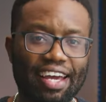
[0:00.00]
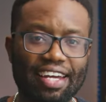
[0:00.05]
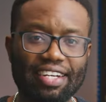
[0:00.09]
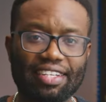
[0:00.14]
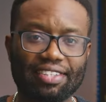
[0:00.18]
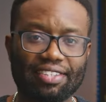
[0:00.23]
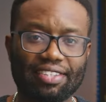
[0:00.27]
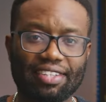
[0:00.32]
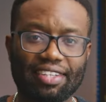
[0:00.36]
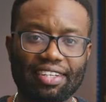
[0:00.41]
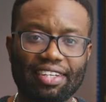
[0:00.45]

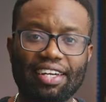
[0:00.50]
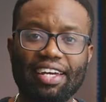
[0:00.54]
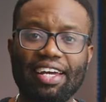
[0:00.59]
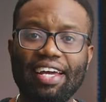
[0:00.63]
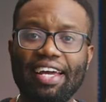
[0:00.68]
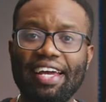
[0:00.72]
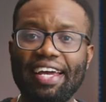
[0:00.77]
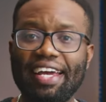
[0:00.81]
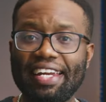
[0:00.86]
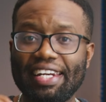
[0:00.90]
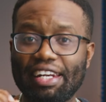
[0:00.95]
anything.
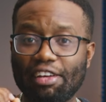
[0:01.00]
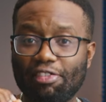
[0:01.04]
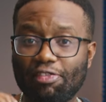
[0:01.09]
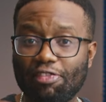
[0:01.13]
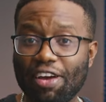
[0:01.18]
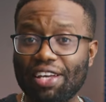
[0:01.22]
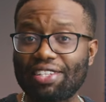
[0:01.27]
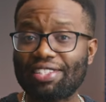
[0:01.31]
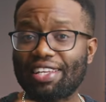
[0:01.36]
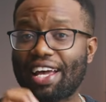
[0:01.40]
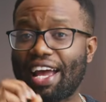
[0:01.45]
The
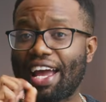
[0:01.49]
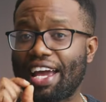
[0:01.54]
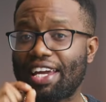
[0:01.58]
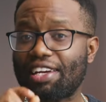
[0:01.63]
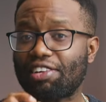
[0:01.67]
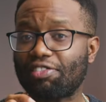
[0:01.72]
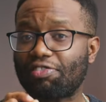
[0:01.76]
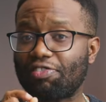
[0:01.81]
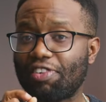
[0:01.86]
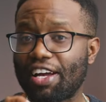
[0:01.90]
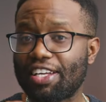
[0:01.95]
first time I heard
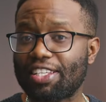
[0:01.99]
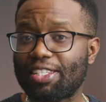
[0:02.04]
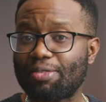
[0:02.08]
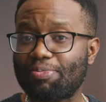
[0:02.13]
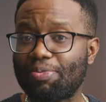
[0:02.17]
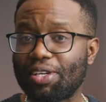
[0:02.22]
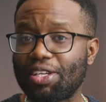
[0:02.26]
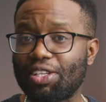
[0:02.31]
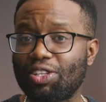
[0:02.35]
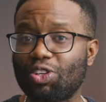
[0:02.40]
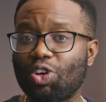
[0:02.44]
the fan
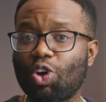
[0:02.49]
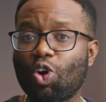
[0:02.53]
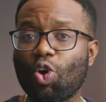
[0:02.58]
spin